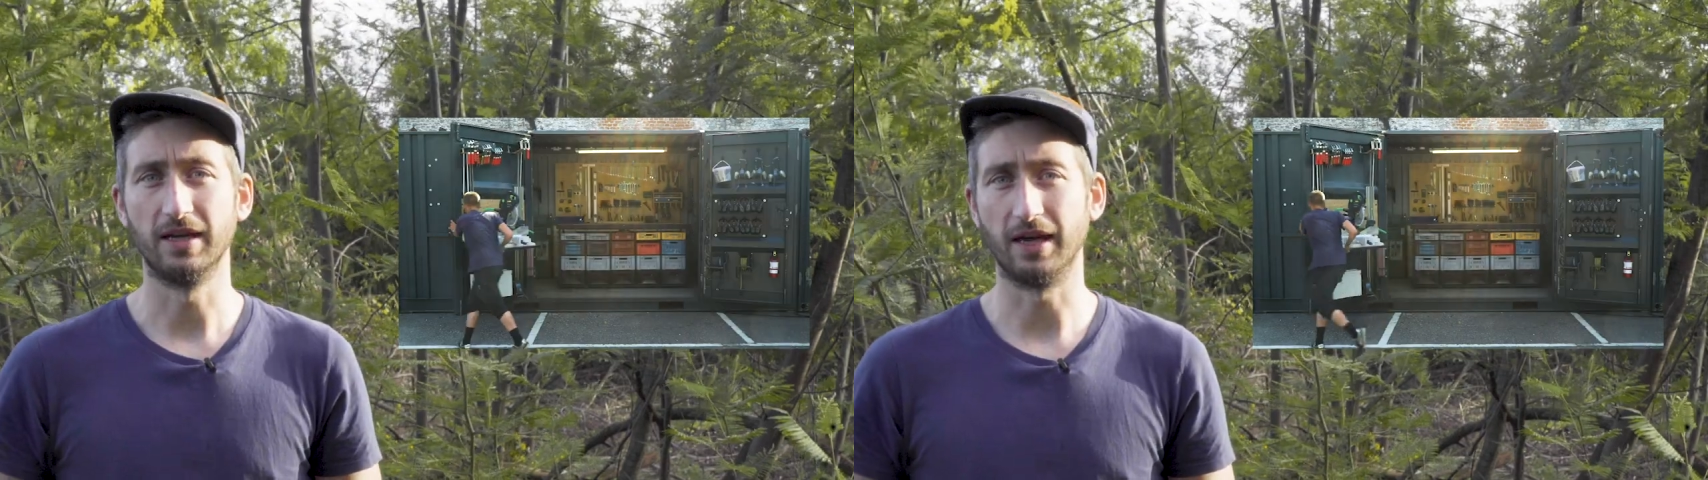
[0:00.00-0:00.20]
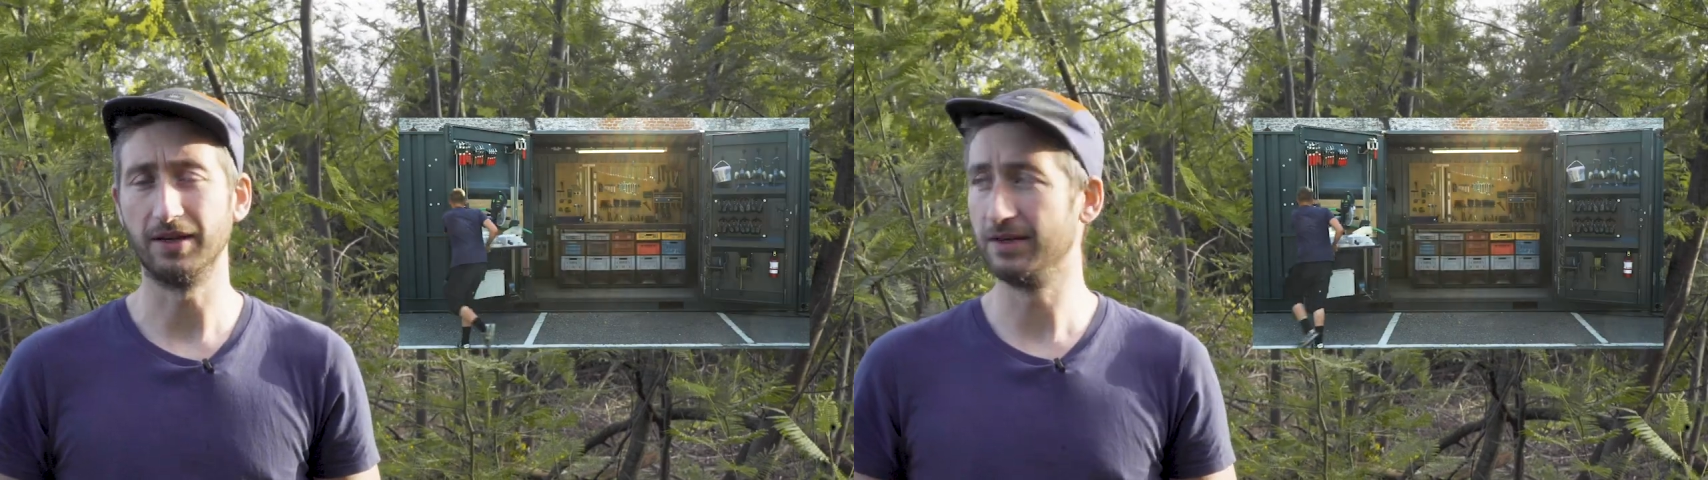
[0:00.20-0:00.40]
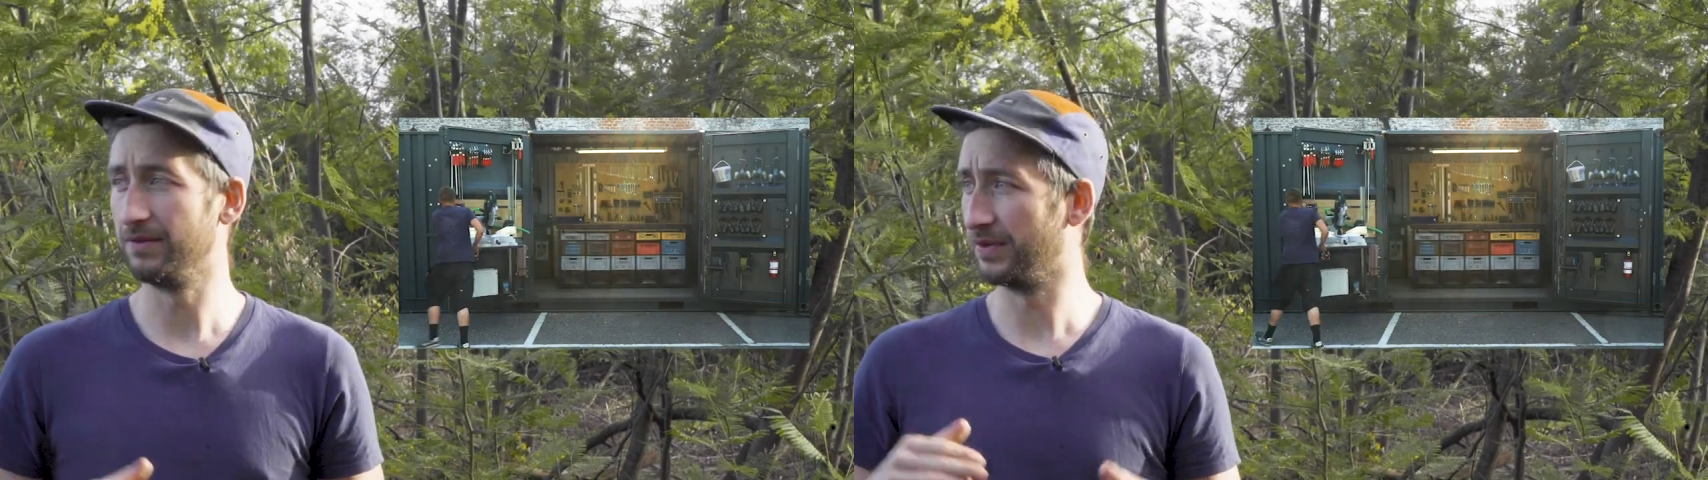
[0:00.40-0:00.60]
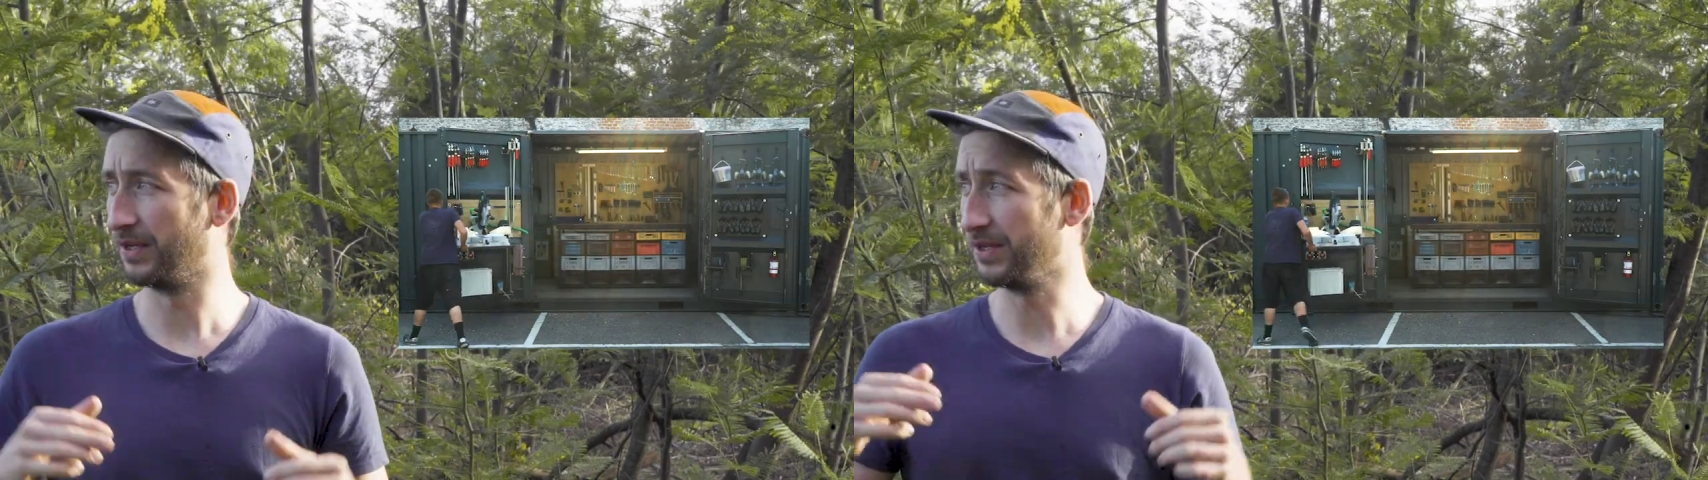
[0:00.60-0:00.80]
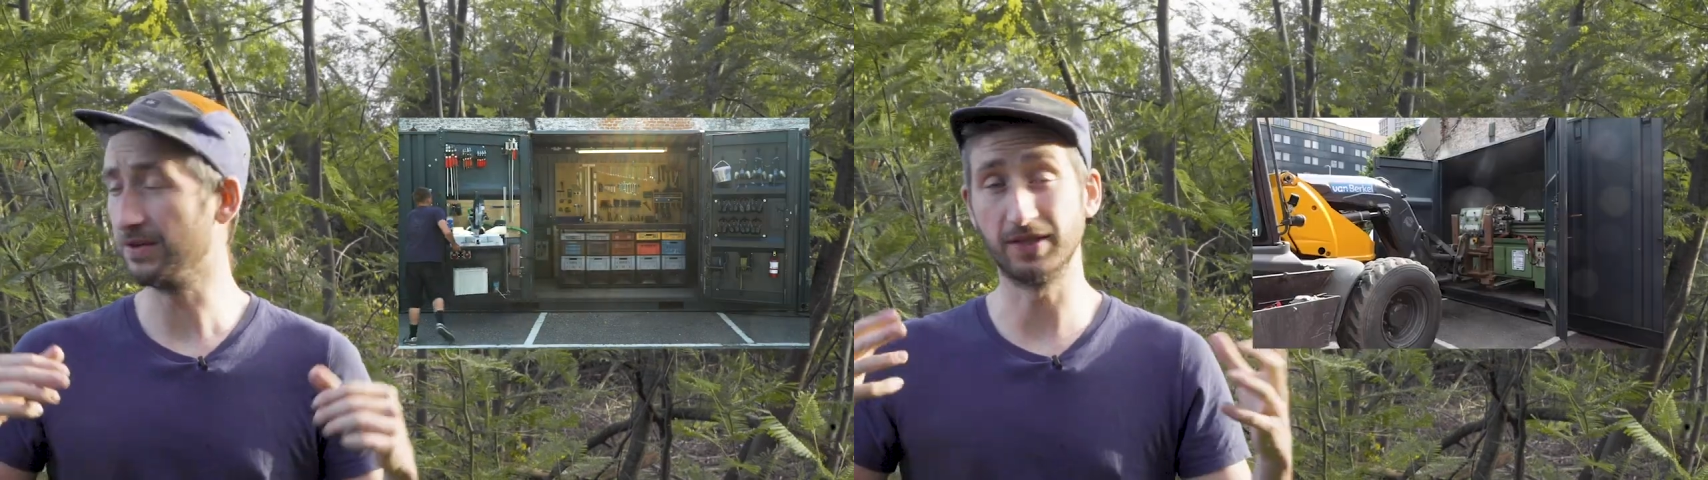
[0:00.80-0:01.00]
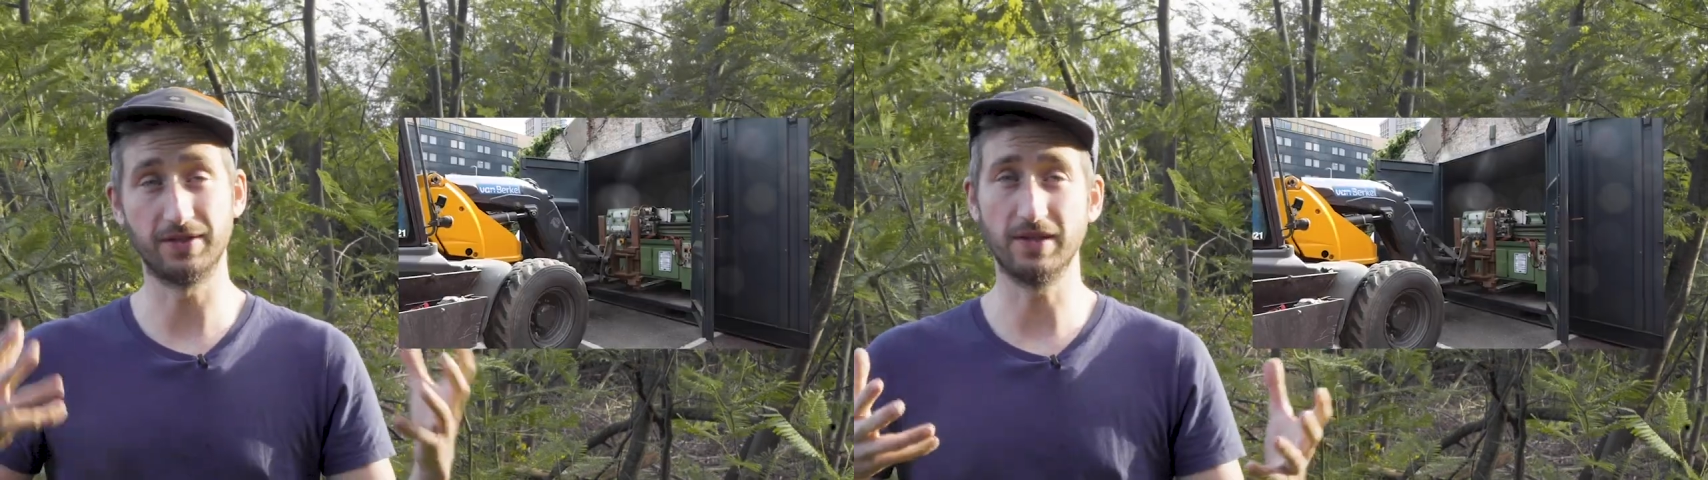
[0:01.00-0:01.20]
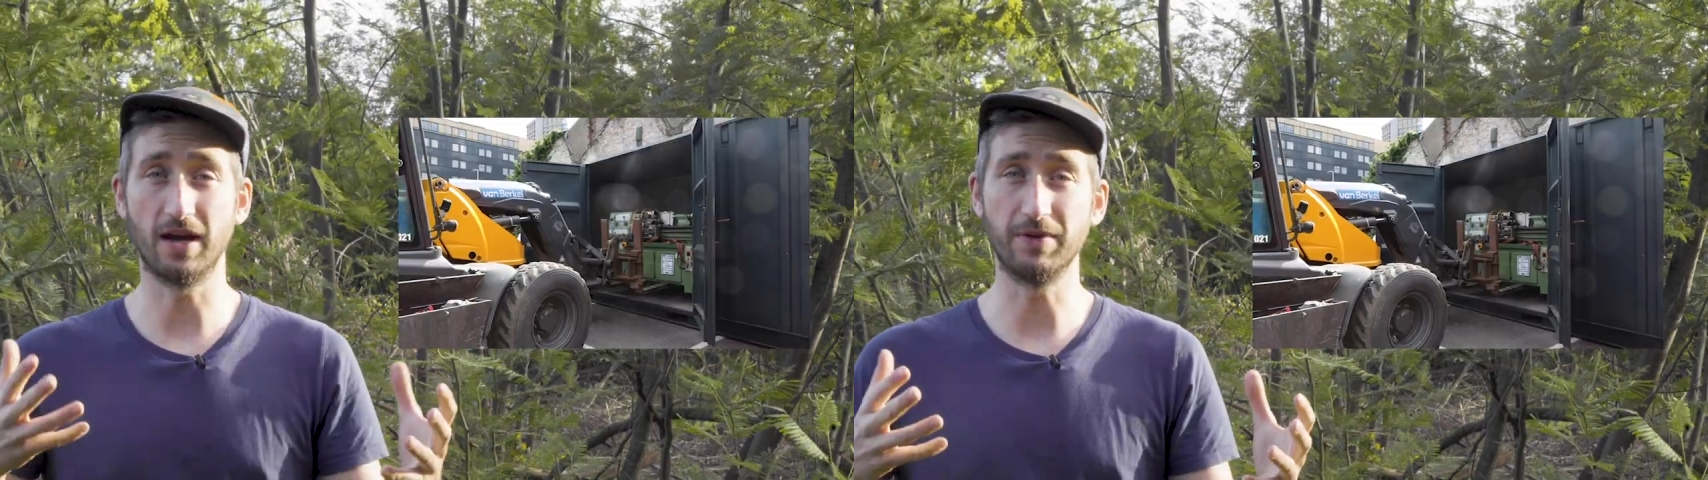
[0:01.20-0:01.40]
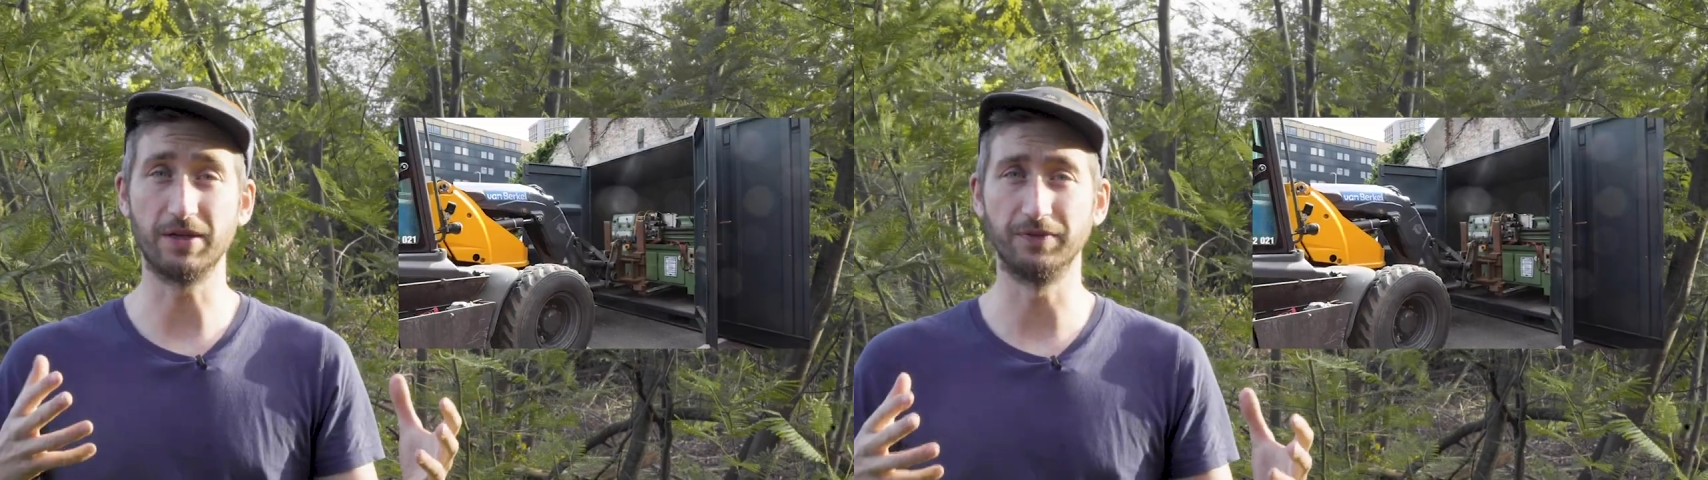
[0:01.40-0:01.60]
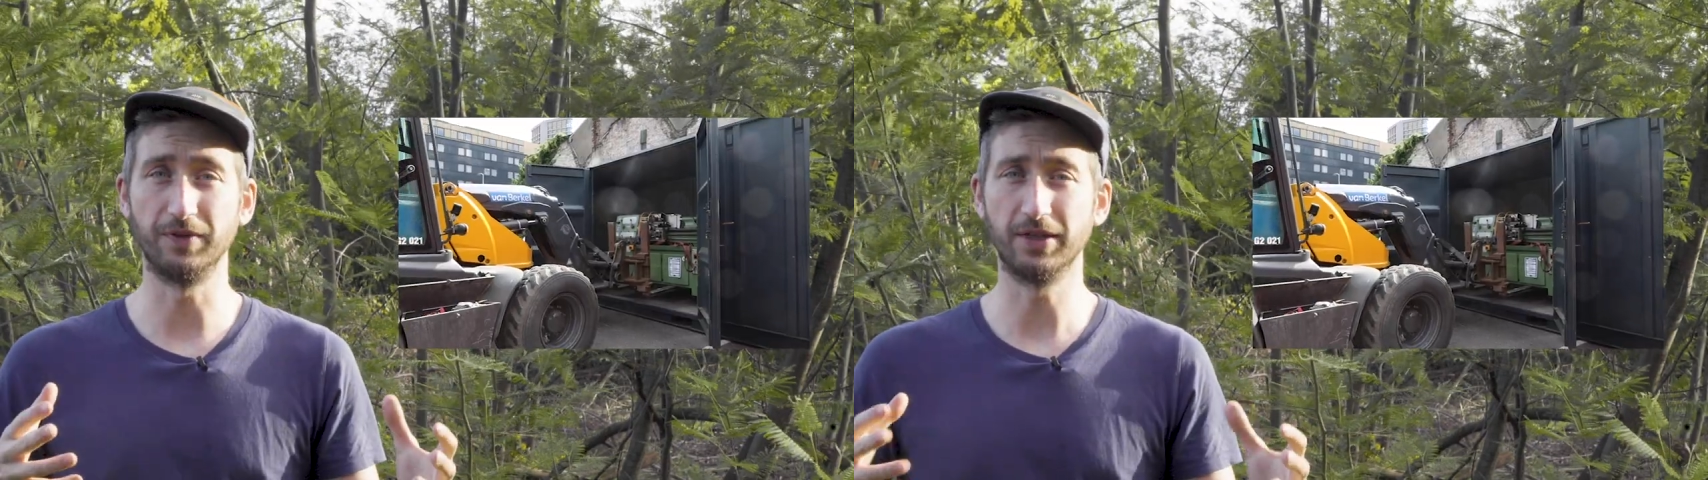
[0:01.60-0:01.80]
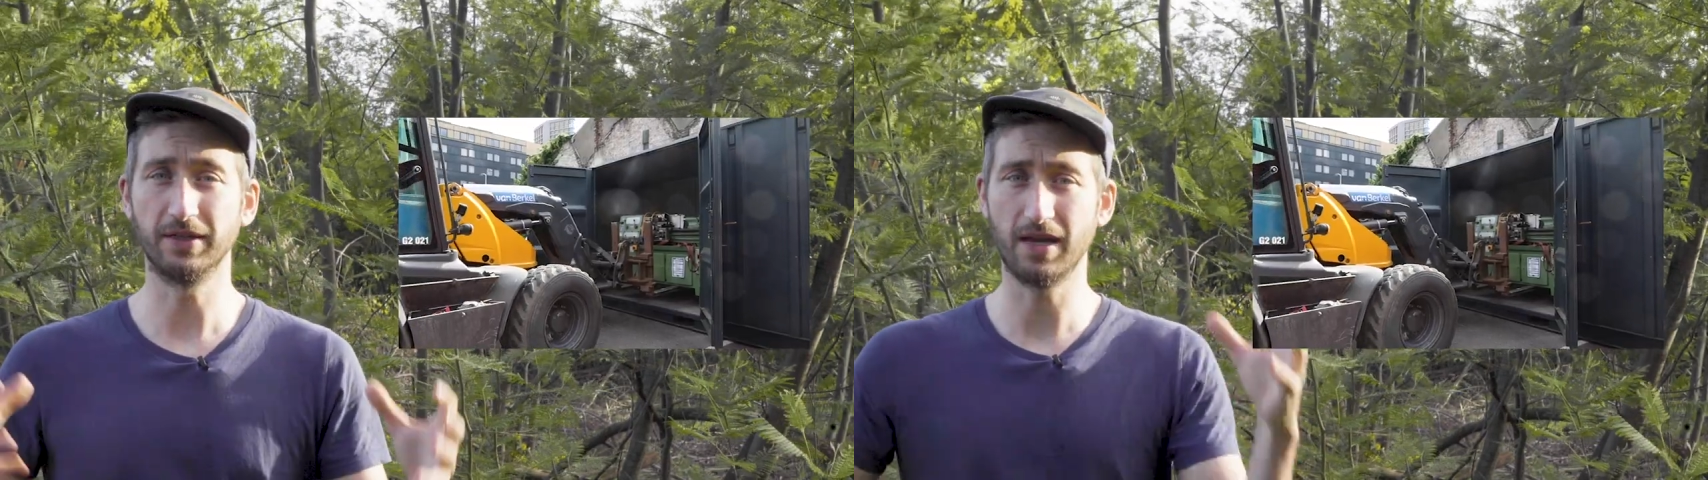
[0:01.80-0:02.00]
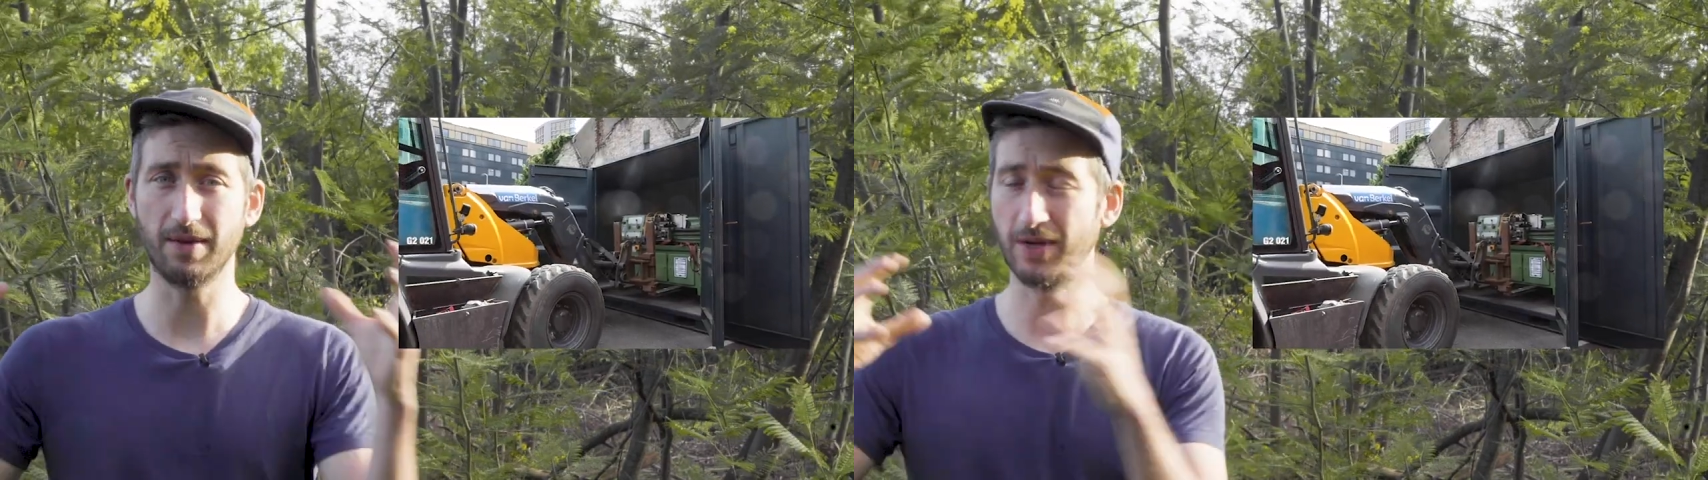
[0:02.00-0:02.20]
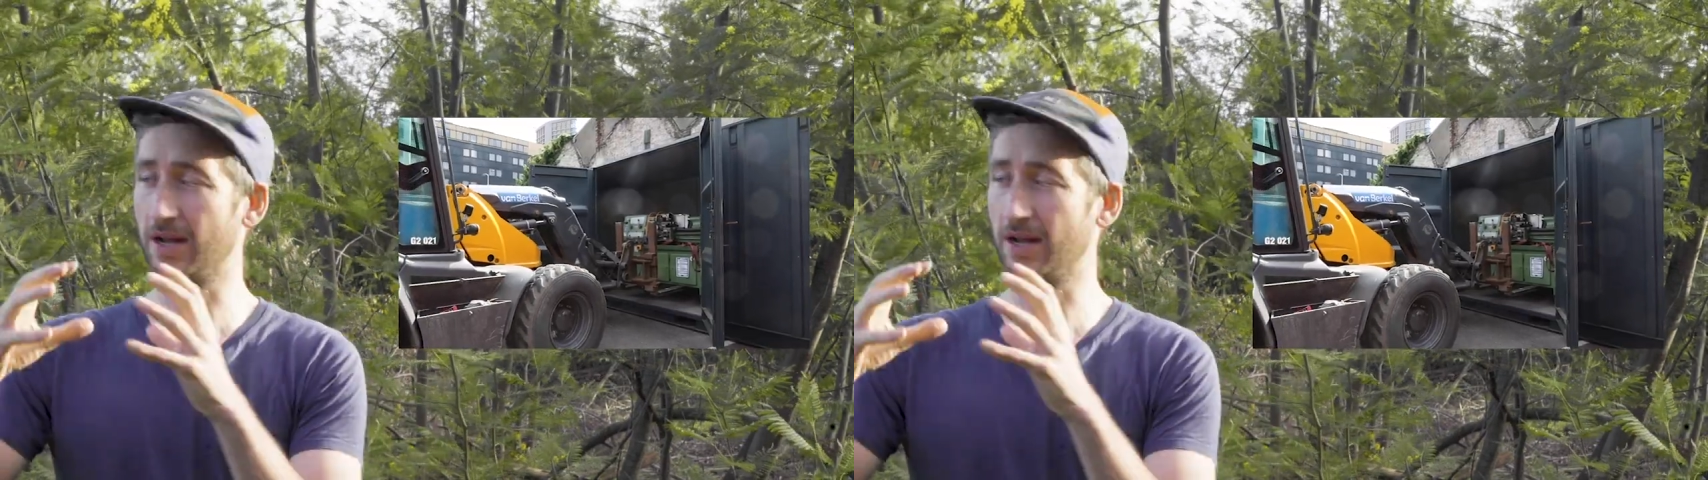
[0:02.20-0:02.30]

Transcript: And you can see how we converted them